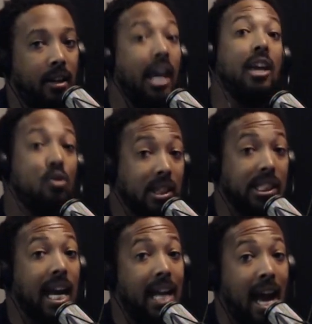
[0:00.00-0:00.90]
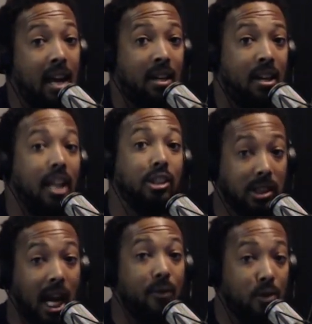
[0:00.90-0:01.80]
you can say that until it's
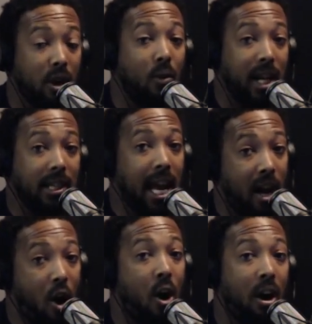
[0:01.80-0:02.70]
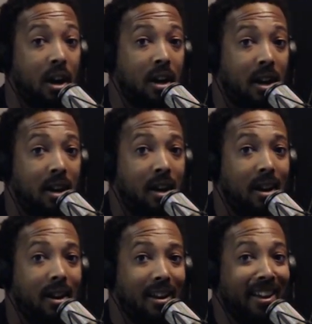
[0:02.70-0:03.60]
time for you to go get that car.
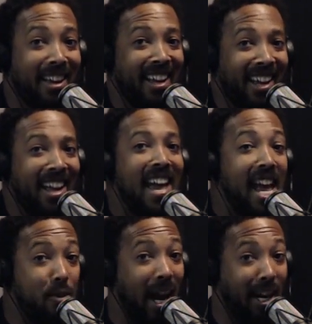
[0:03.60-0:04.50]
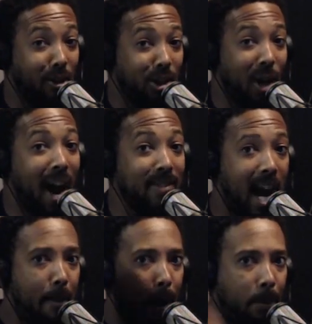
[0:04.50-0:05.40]
And you gotta go to drive
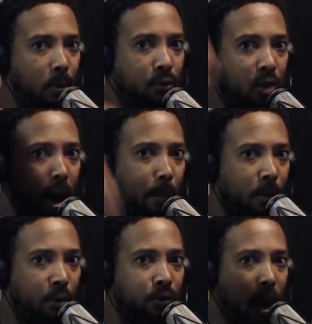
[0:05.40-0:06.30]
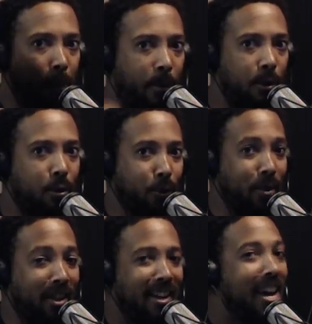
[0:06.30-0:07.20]
time. Approved.
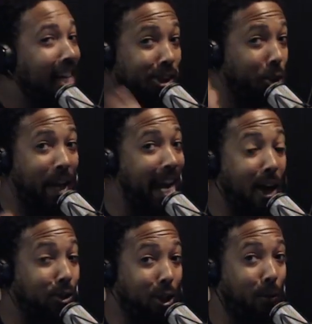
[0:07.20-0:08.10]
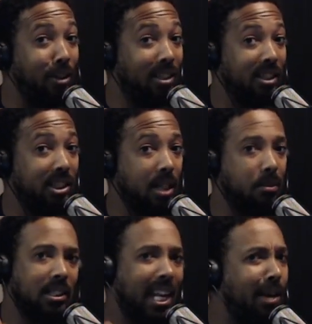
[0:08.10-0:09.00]
Because you can't go to the real dealerships
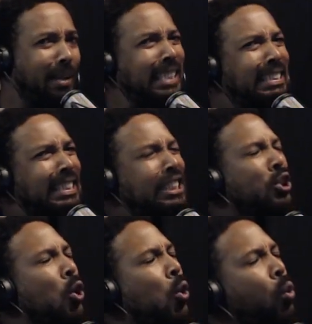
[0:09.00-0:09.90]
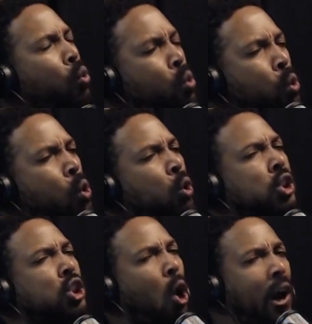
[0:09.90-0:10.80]
because they come like, ooh,
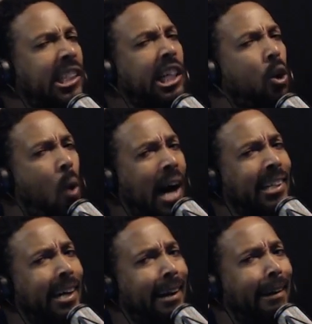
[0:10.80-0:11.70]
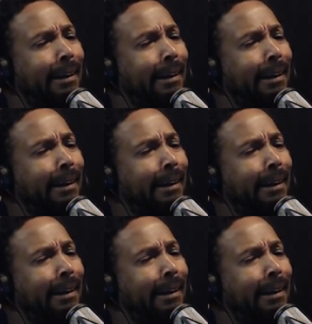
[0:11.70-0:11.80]
sorry, Shaquanda.